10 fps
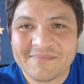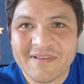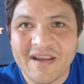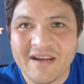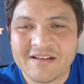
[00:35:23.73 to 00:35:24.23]

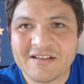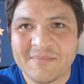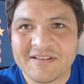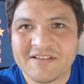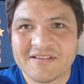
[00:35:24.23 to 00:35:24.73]
Yeah, actually,
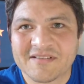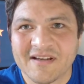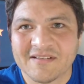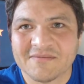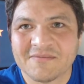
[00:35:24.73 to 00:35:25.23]
my teaching
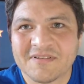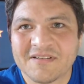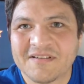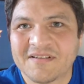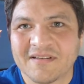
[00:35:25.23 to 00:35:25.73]
style is
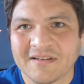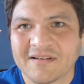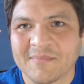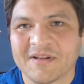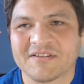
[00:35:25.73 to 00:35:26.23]
really
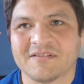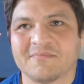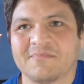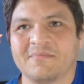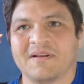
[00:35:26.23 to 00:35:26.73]
like I
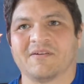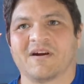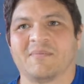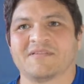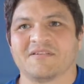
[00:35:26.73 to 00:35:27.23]
mentioned Billy
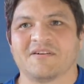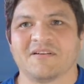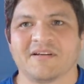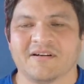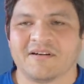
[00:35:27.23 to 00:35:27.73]
Robinson
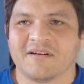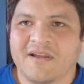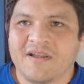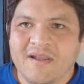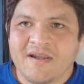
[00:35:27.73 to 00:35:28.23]
earlier.
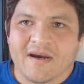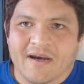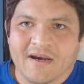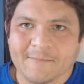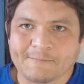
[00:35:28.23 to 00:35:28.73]

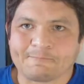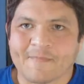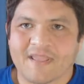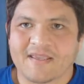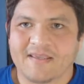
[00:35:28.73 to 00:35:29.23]

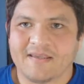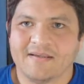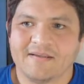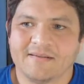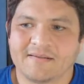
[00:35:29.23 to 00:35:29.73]

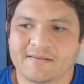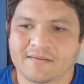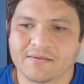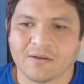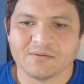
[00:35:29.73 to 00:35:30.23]
He
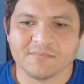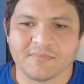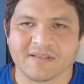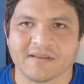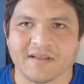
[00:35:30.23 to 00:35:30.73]
told
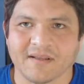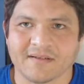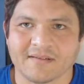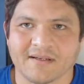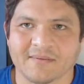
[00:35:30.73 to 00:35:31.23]
me
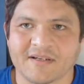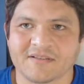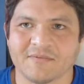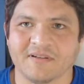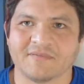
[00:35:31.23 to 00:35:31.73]
that I
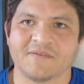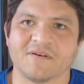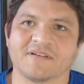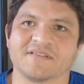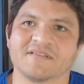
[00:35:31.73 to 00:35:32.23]
should really
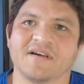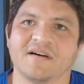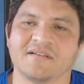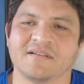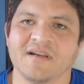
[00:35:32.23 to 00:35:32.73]
focus
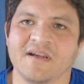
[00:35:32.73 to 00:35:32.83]
on